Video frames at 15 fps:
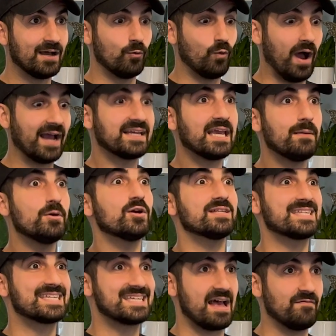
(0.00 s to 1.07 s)
I came here at
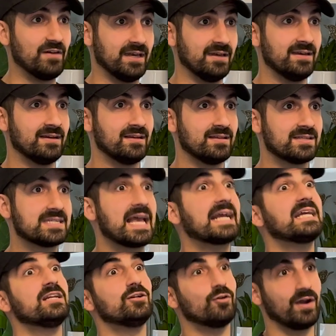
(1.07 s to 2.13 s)
7,
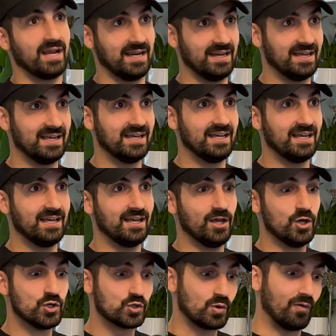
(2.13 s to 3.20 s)
second grade.
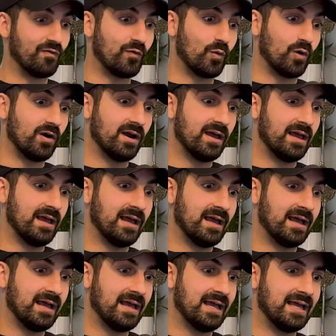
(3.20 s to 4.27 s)
So for
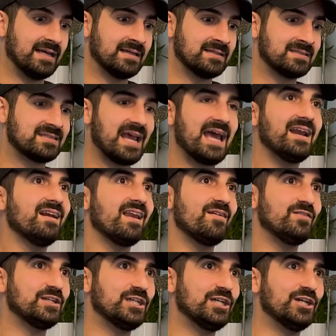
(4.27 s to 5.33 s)
10,
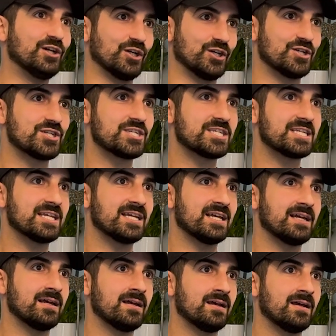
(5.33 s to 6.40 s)
11 years,
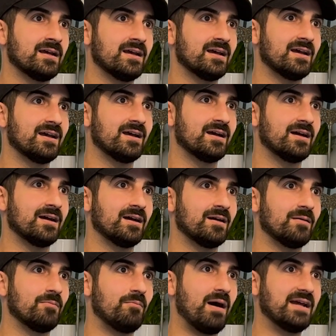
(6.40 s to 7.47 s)

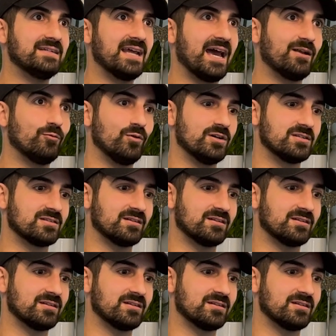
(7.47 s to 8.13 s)
my dad was